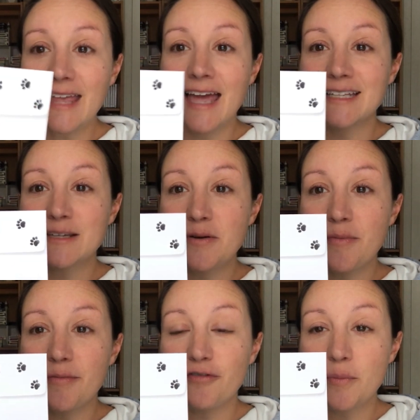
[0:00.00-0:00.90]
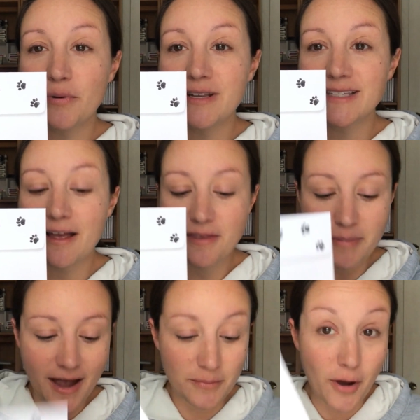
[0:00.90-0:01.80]
and some footprints on the
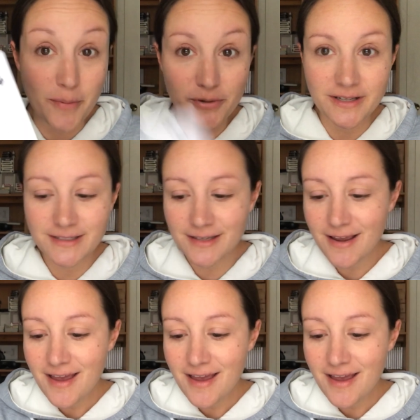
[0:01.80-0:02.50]
back, paw prints.